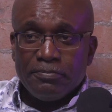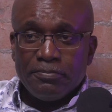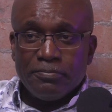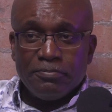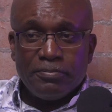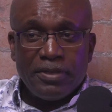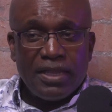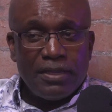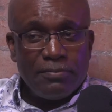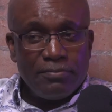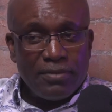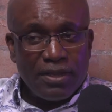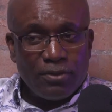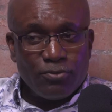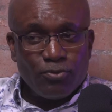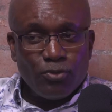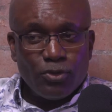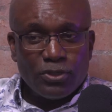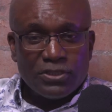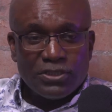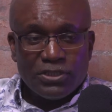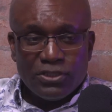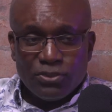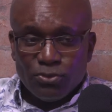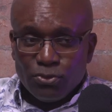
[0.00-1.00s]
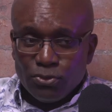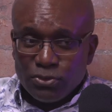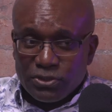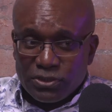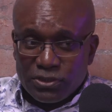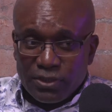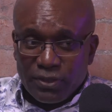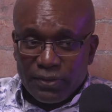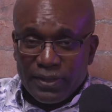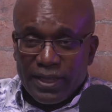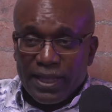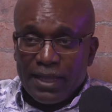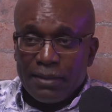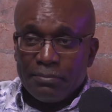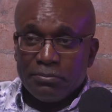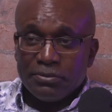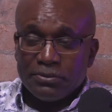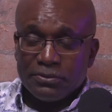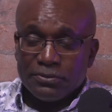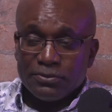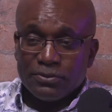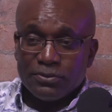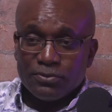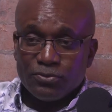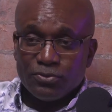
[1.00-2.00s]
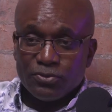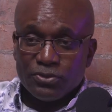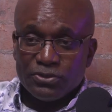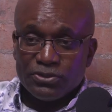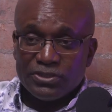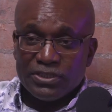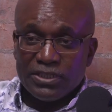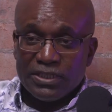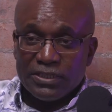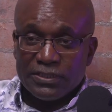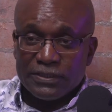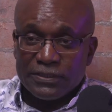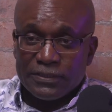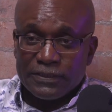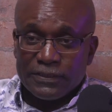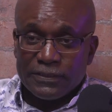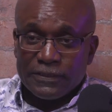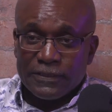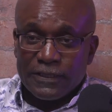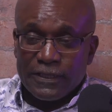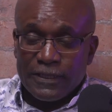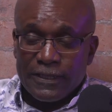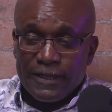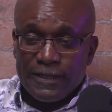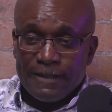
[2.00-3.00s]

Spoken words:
Bear in mind what had also happened was this.